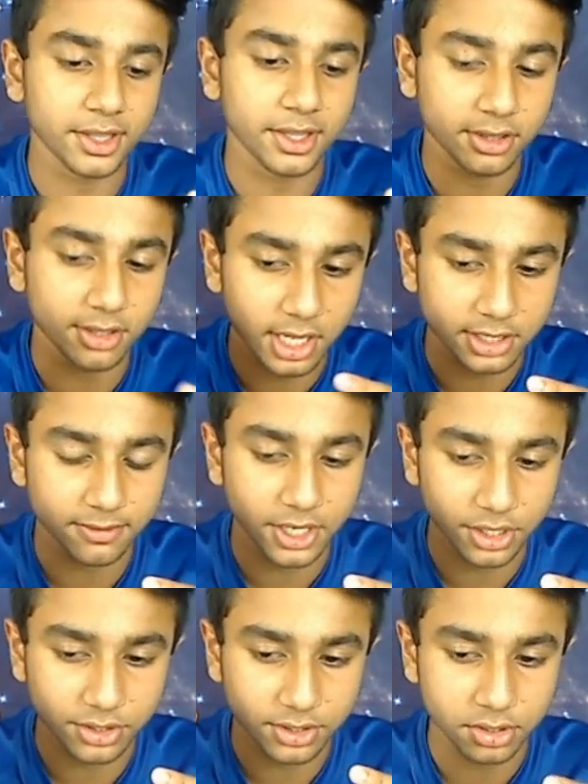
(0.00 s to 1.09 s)
length
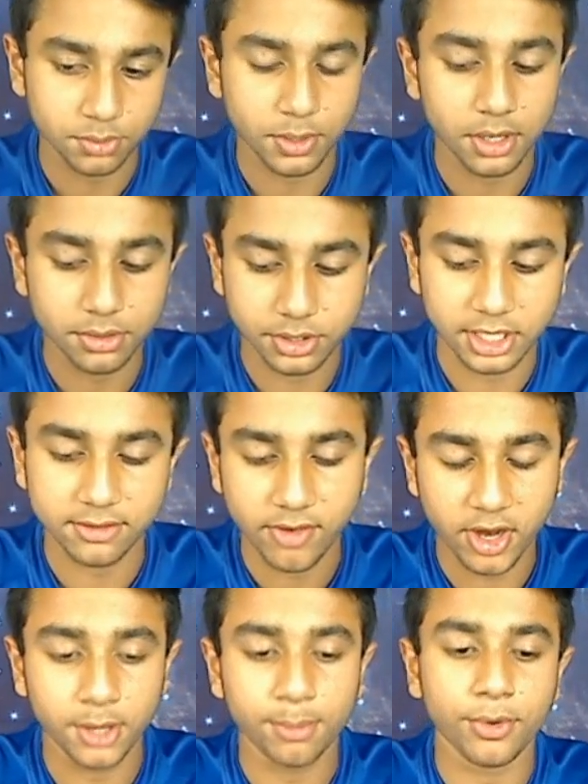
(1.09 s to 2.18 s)
classification as well. So that's
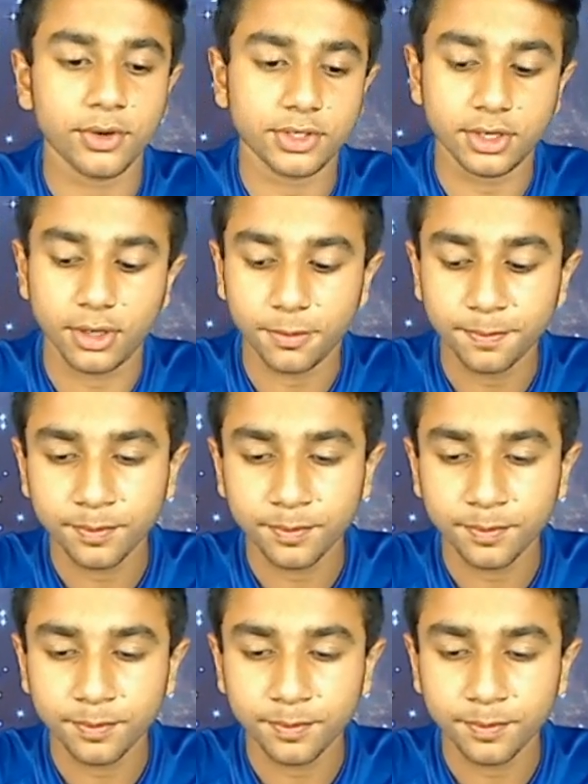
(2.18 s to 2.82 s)
very important to know.